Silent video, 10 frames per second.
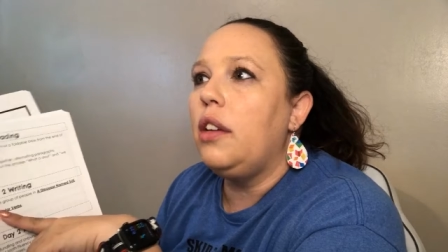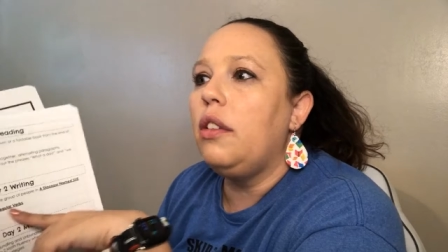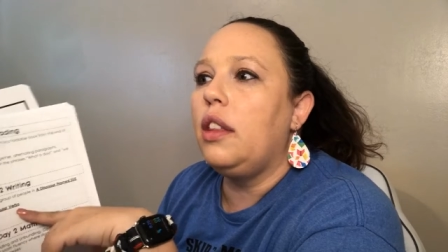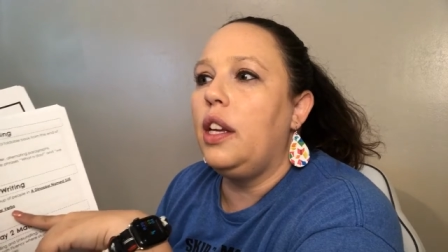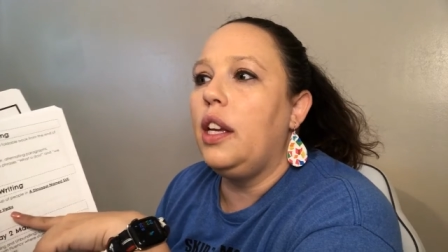do you
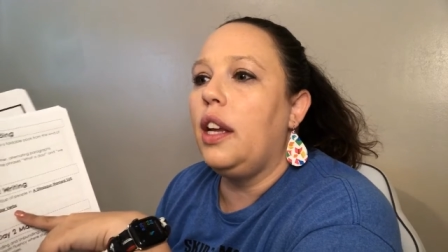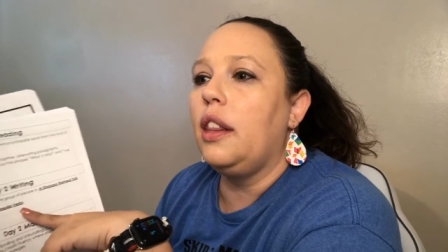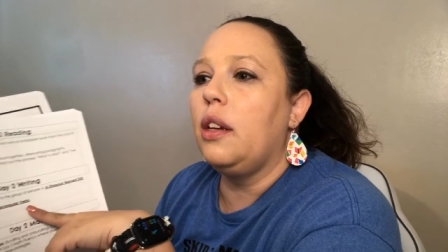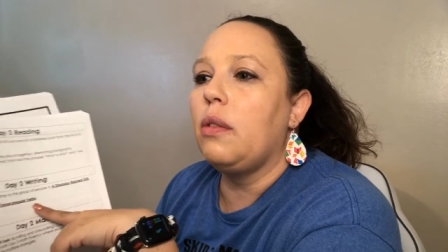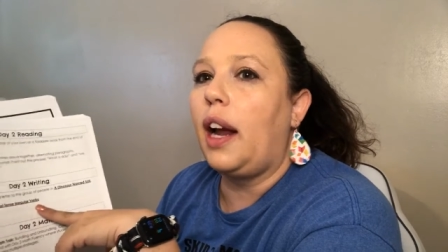think
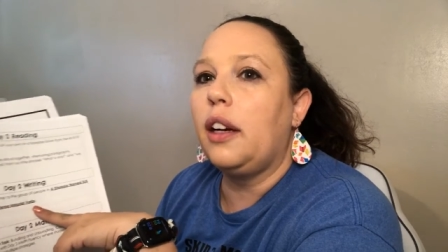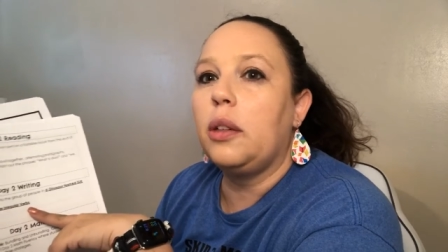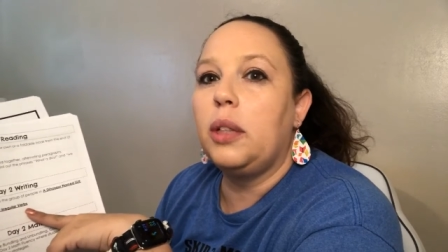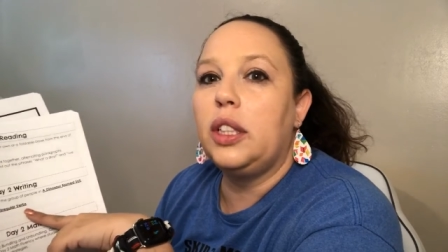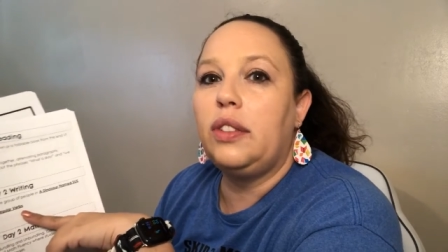the writer
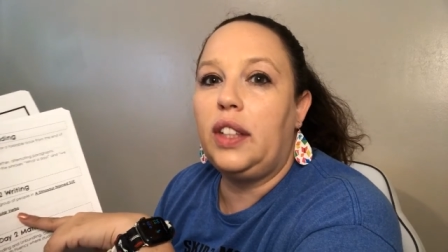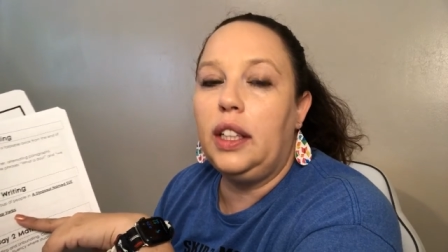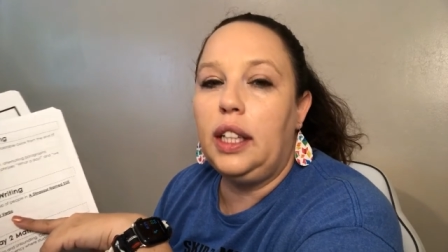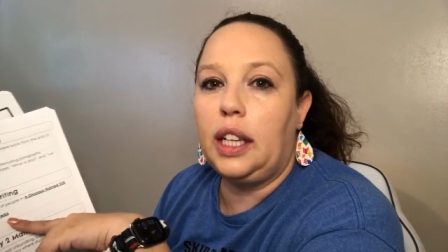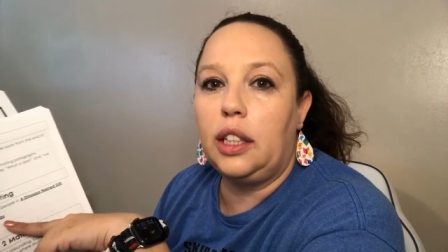was
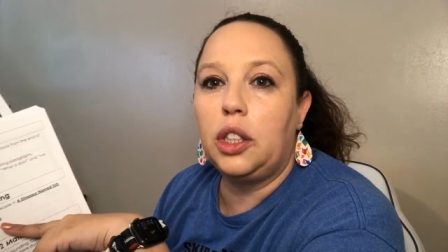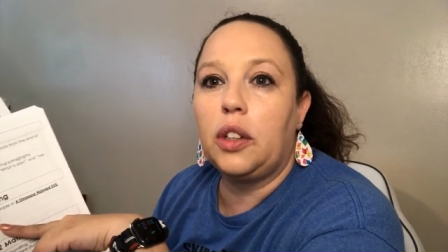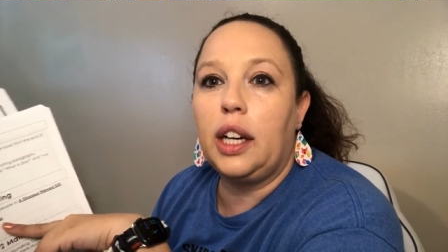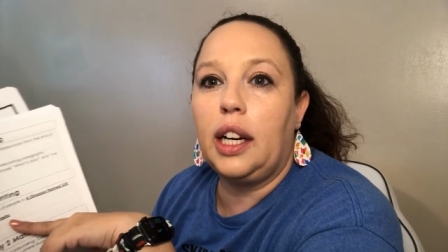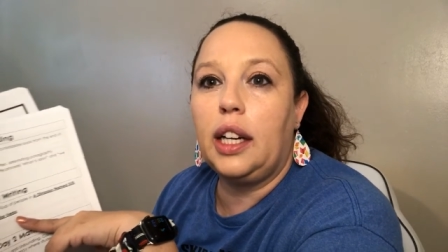feeling
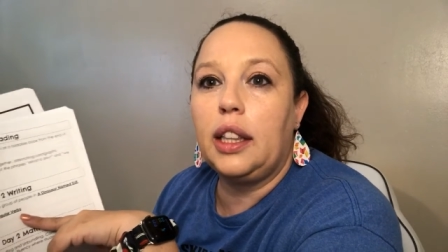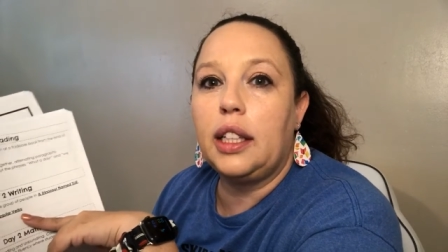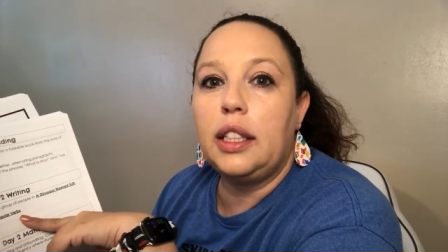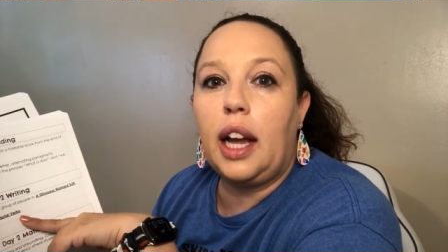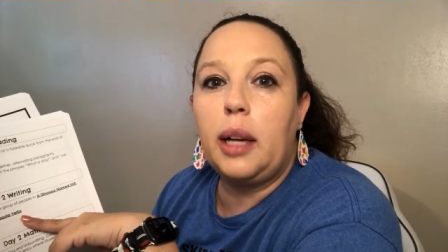during
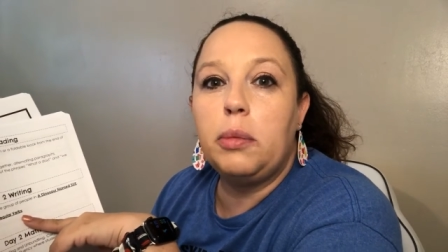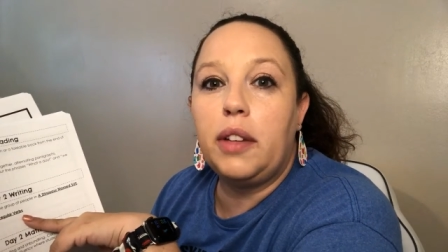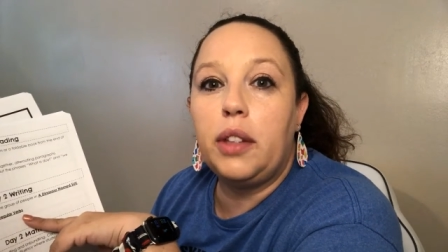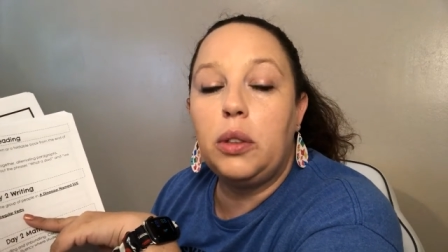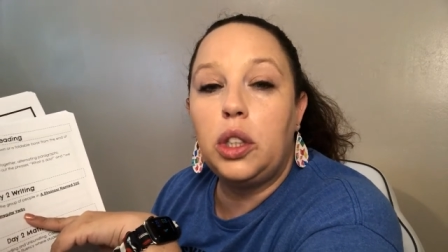the times
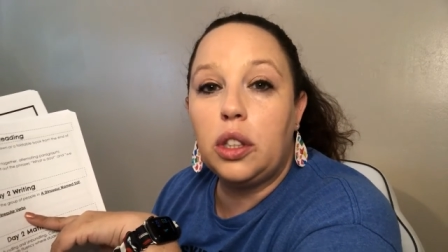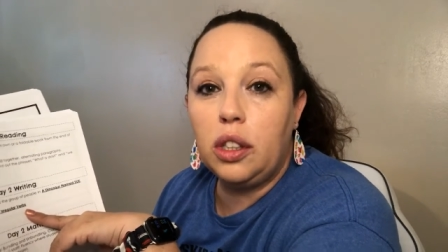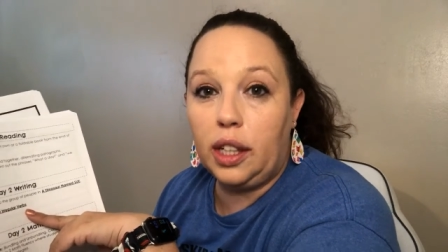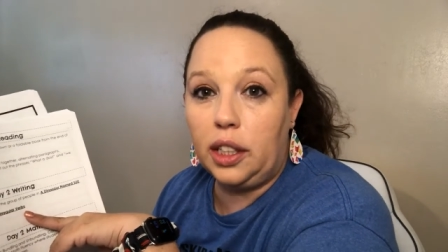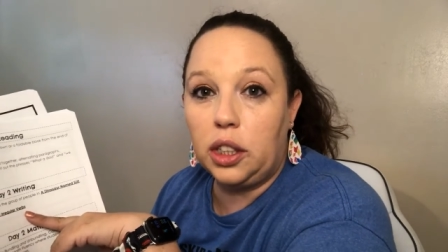of those
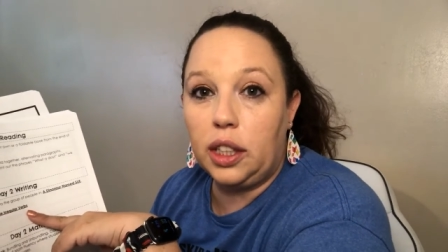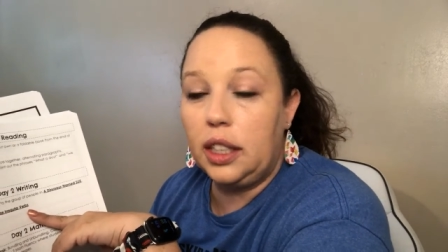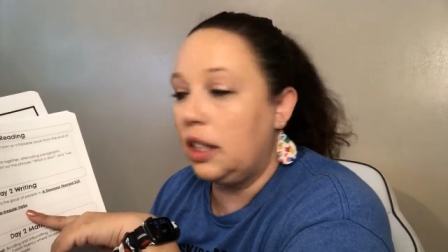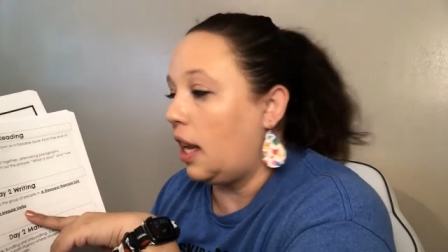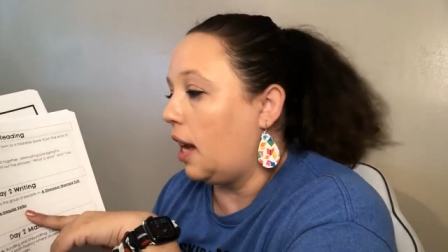journal
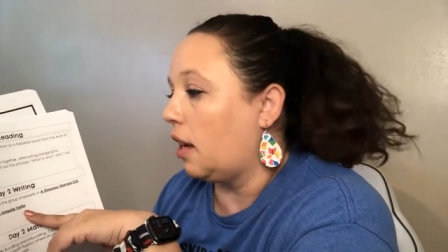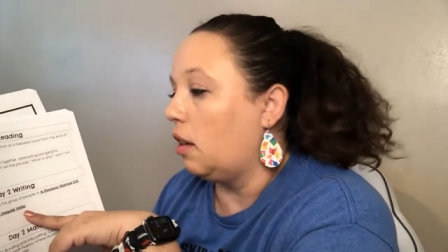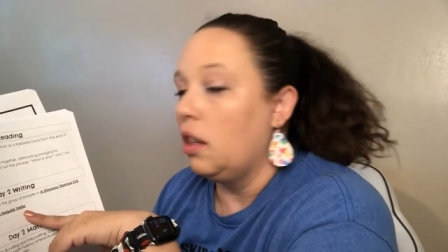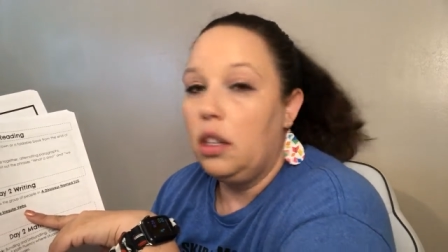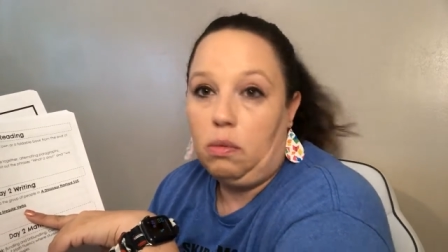entries? Like,
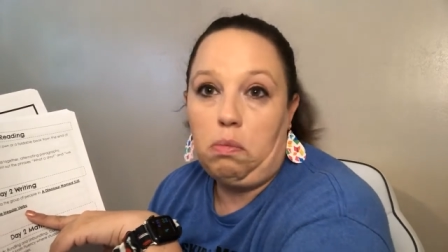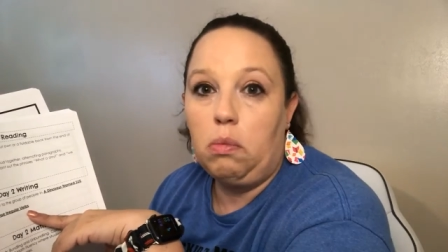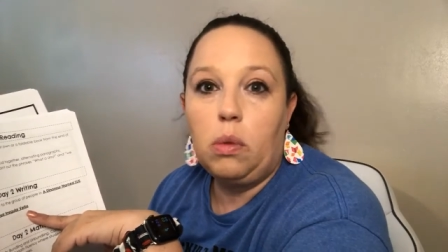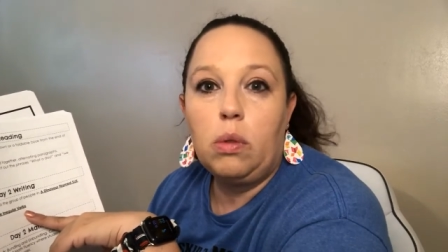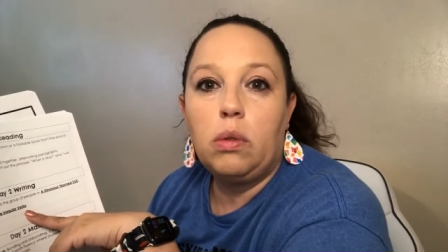
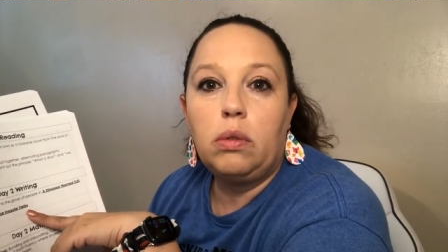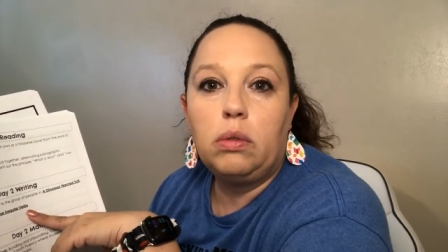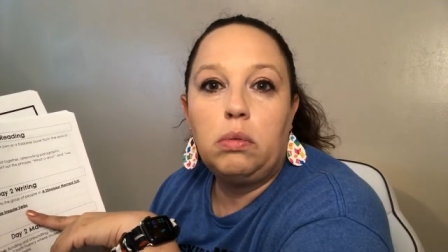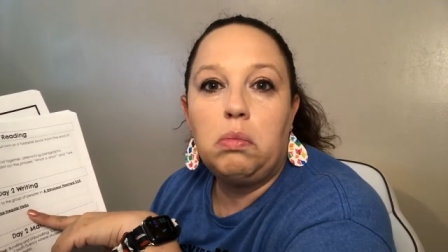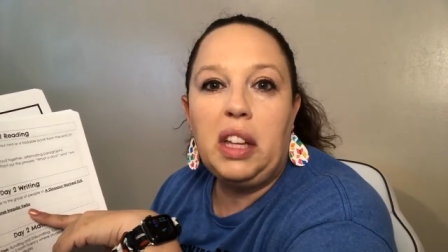
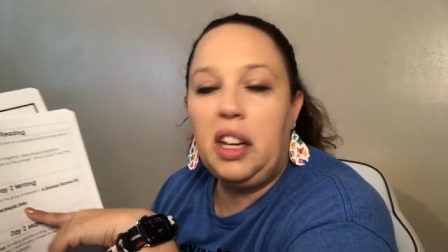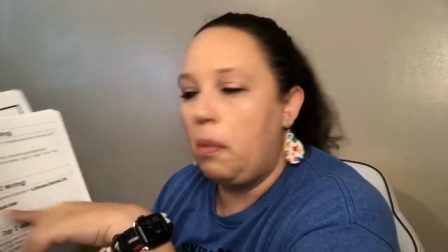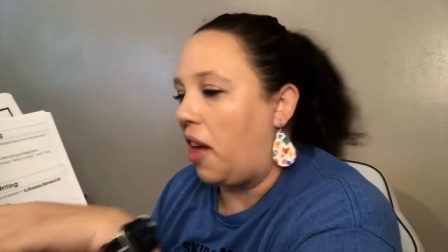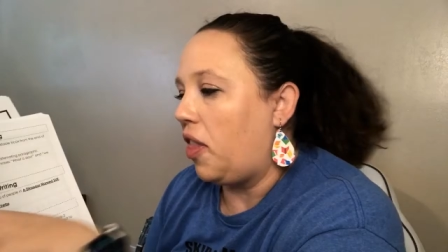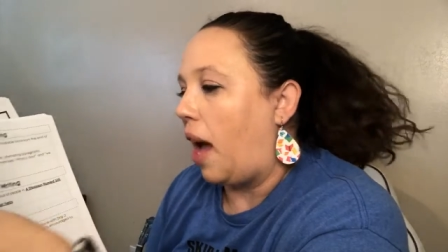think
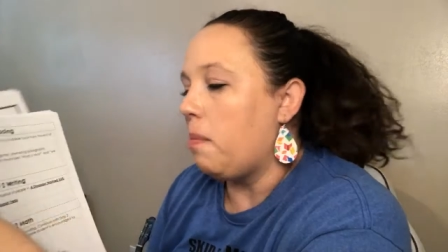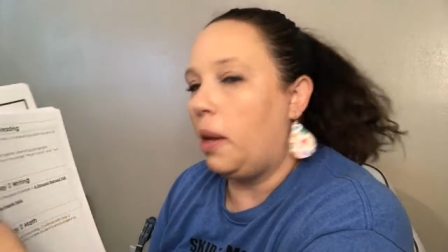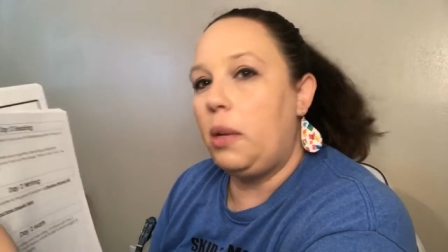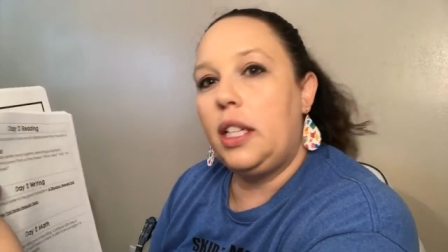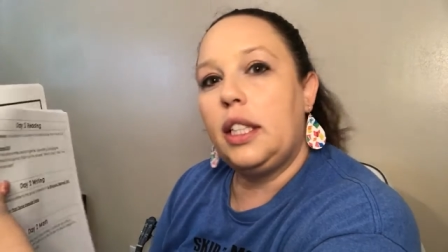about that.
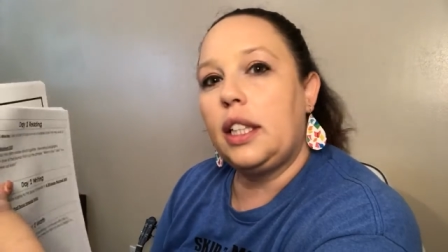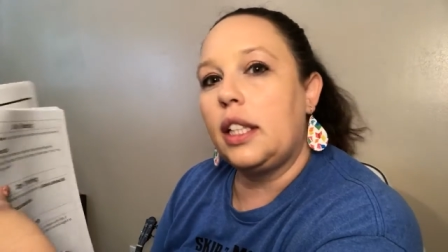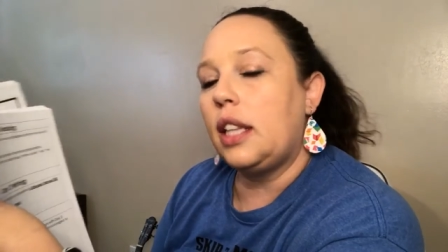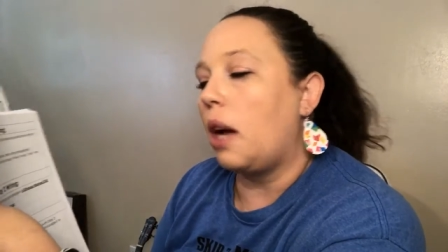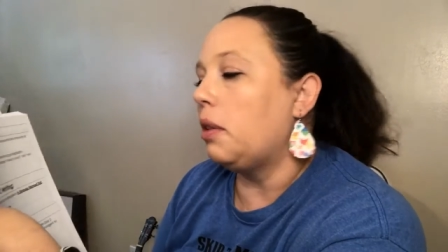Maybe
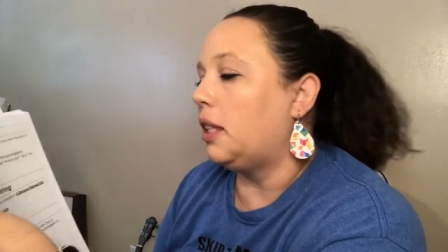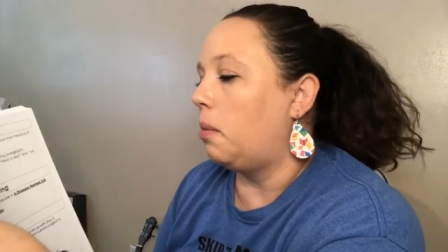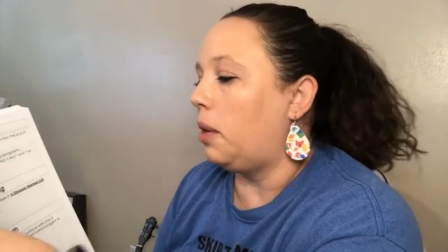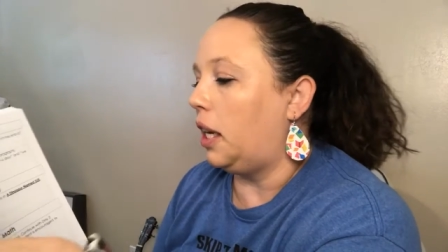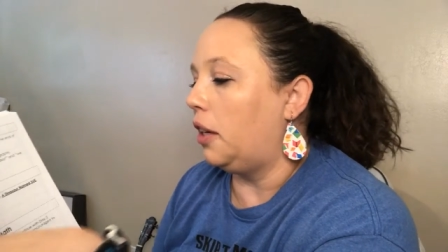discuss that with
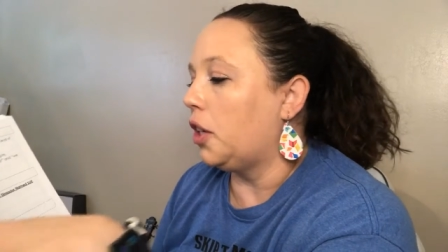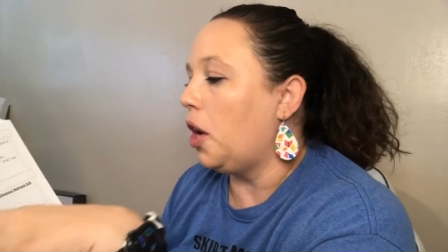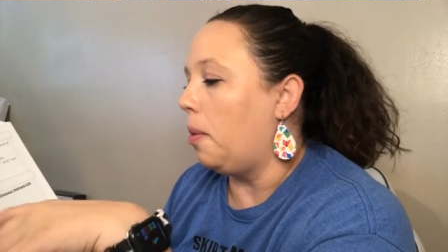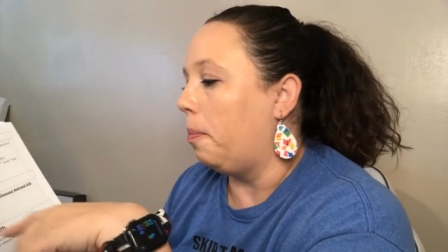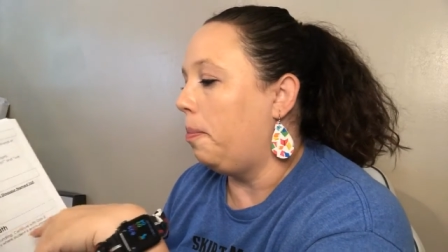somebody in your
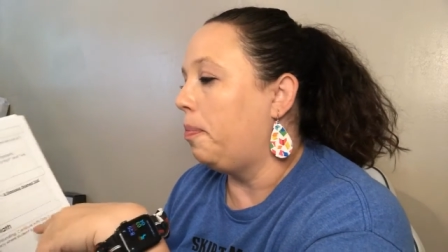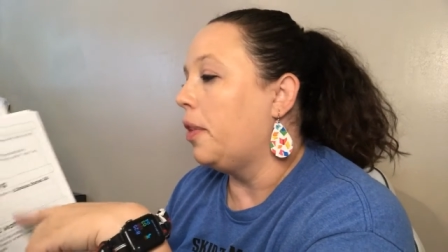home.